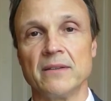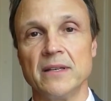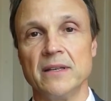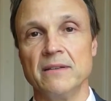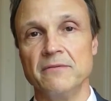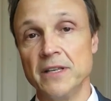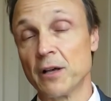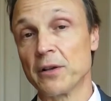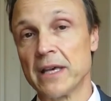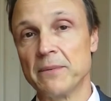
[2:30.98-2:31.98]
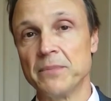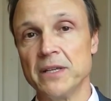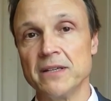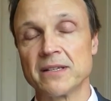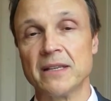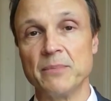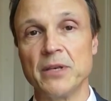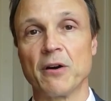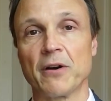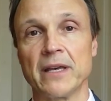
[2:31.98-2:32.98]
the VL handpiece and the
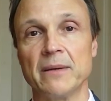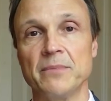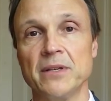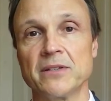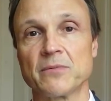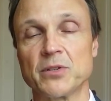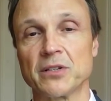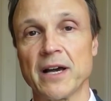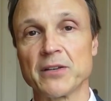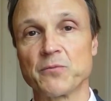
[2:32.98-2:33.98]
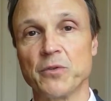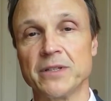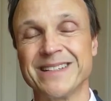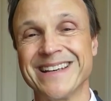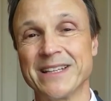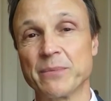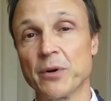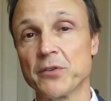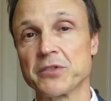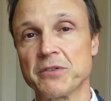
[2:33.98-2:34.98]
PR handpiece, which allows one to take the
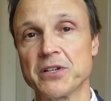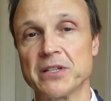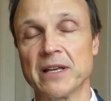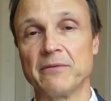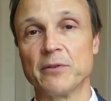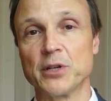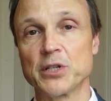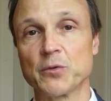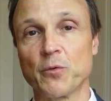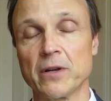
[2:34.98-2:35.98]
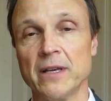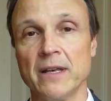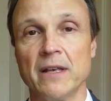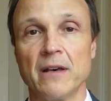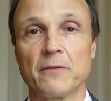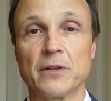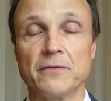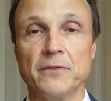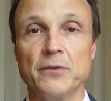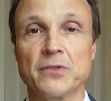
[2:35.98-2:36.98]
pulse duration down very short for
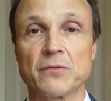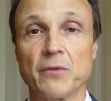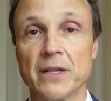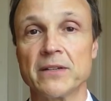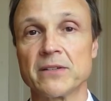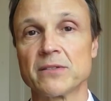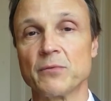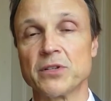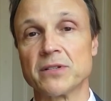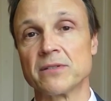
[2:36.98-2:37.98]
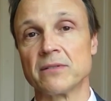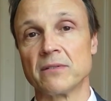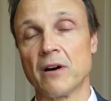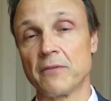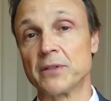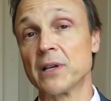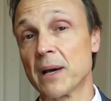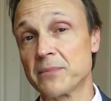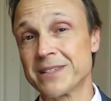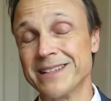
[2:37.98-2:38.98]
diffuse redness, which is
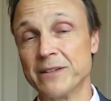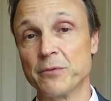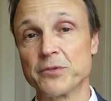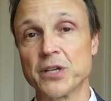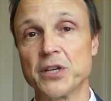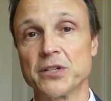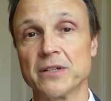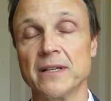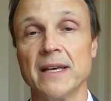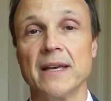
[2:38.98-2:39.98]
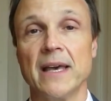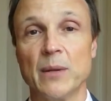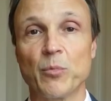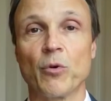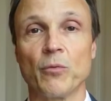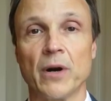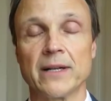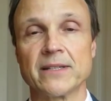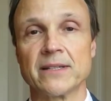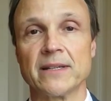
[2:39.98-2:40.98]
oftentimes seen in rosacea and port
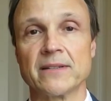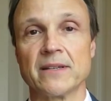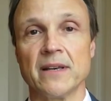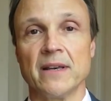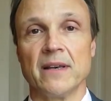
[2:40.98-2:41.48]
wine stains.